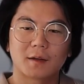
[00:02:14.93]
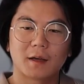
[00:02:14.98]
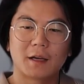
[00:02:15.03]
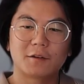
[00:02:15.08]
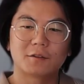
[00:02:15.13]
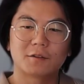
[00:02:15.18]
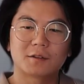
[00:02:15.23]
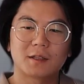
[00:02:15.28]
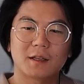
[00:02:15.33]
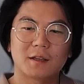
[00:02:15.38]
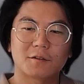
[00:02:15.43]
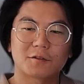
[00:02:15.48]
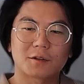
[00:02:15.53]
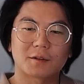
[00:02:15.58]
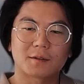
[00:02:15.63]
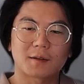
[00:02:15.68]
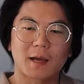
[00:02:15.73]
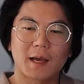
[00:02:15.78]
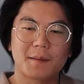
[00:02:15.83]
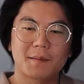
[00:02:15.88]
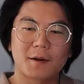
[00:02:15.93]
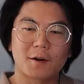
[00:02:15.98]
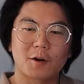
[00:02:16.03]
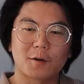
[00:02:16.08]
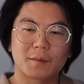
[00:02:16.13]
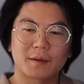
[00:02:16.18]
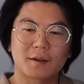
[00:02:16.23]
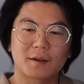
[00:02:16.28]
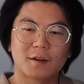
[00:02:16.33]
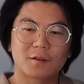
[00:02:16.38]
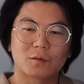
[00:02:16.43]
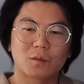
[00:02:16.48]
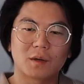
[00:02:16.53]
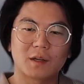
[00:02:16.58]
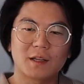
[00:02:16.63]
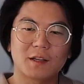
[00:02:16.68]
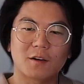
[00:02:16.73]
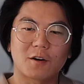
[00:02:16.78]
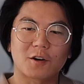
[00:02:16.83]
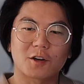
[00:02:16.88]
and you'll see that there's a type error because one
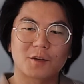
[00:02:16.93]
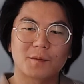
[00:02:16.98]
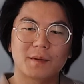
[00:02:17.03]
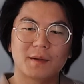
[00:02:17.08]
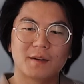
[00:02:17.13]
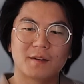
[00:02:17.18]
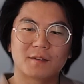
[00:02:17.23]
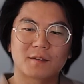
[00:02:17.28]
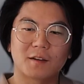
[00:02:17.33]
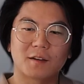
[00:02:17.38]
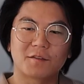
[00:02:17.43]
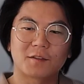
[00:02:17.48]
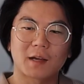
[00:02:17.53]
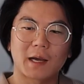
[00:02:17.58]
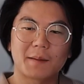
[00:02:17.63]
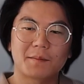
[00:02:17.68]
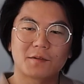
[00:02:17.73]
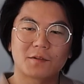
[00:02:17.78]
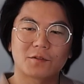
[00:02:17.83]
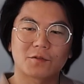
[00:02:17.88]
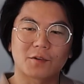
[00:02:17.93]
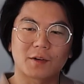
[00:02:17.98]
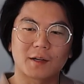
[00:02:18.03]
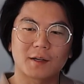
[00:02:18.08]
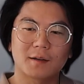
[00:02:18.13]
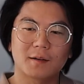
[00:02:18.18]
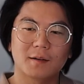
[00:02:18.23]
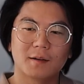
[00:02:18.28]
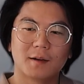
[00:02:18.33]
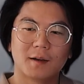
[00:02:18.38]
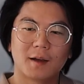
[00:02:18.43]
of the argument is of type string,